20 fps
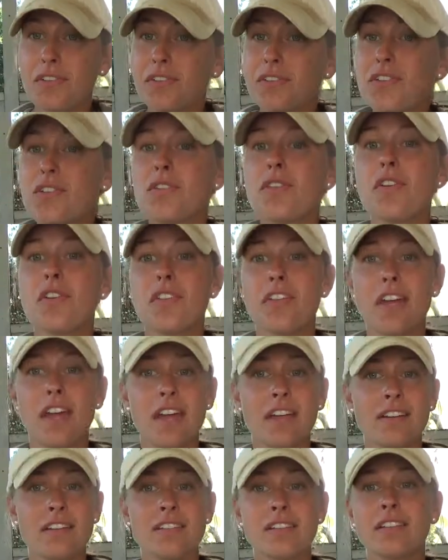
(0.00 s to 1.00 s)
do their
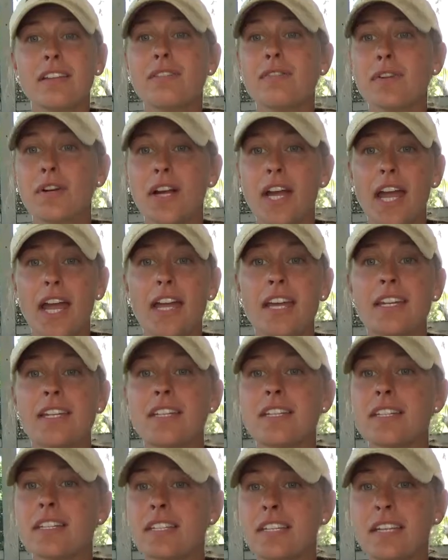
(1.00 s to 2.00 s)
thing, deliver,
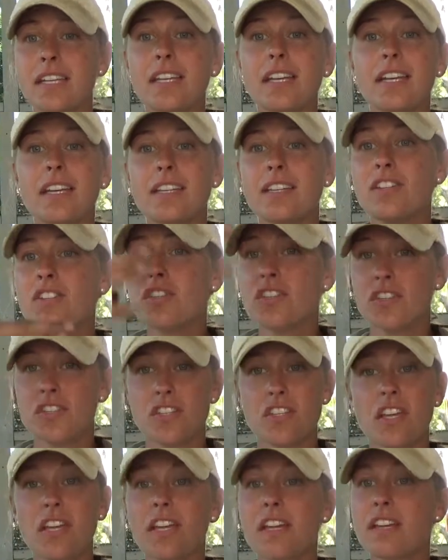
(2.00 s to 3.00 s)
and you
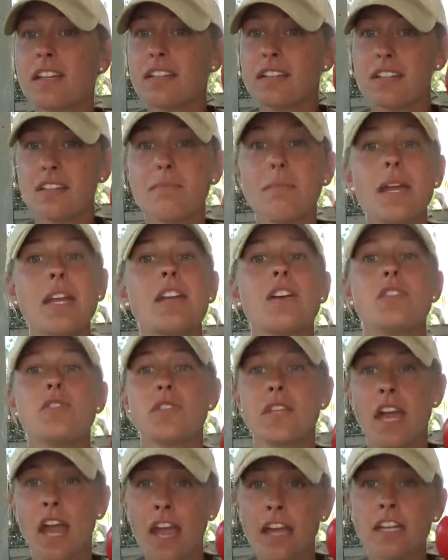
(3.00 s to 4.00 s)
just like tomatoes
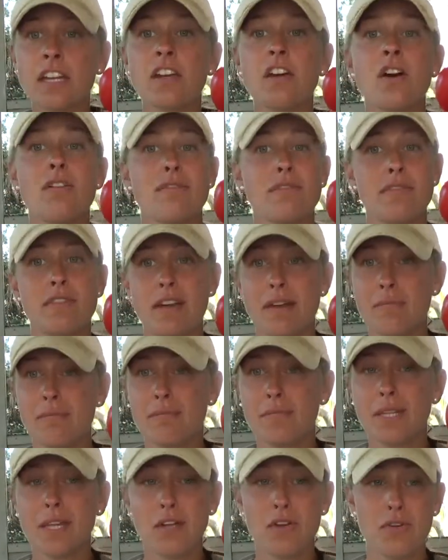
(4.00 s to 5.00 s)
hanging off of
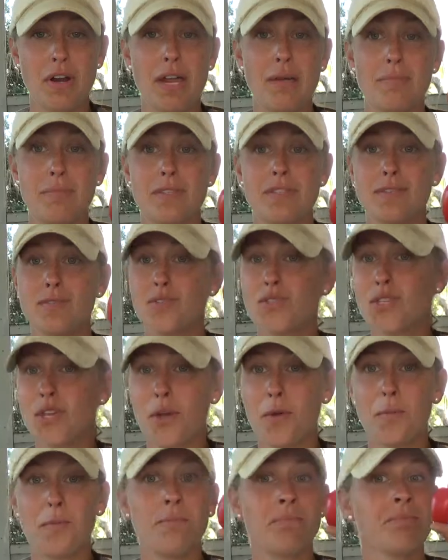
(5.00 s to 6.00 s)
them like grapes.
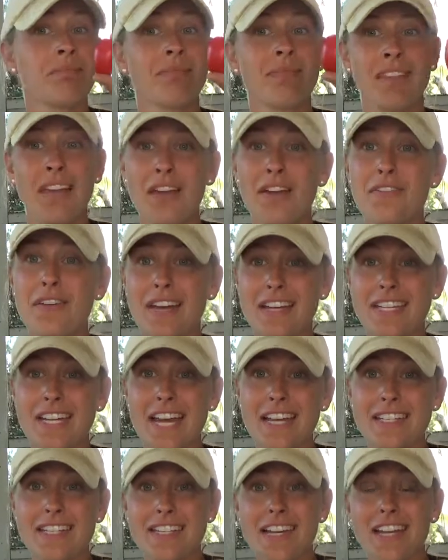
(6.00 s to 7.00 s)
So,
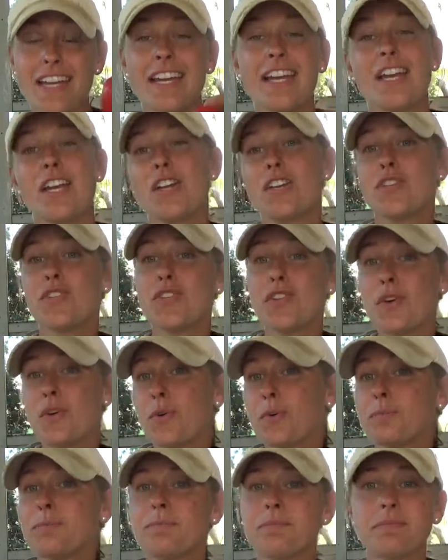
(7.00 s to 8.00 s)
fantastic.
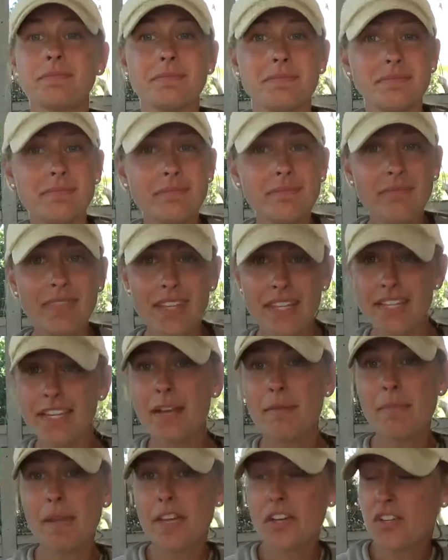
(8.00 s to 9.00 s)
So,
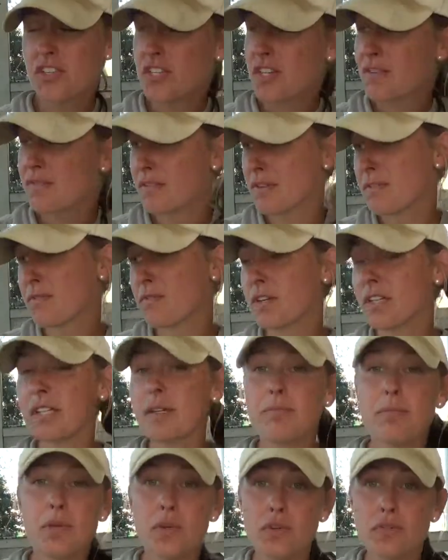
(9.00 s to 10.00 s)
yeah, make yourself a really
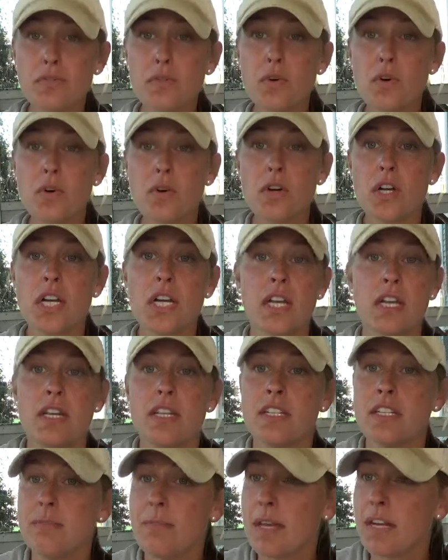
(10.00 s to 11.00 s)
beautiful
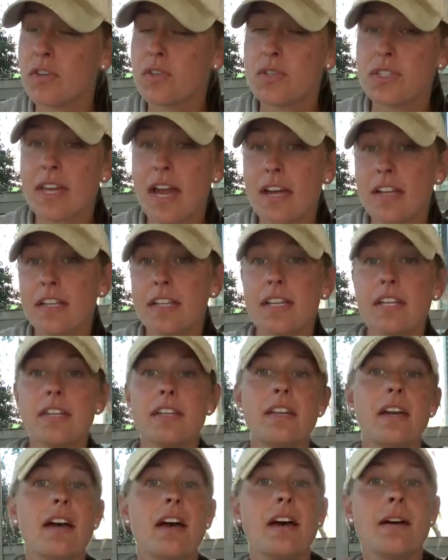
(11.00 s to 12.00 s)
tomato
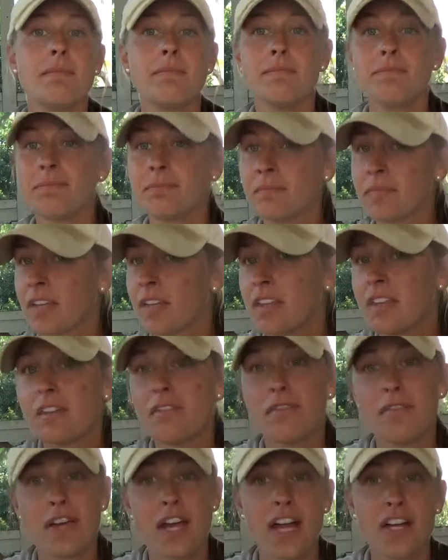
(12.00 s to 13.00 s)
salad, the
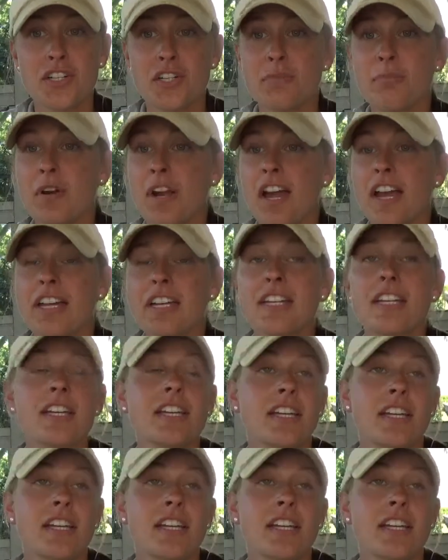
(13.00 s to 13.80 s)
focaccia bread,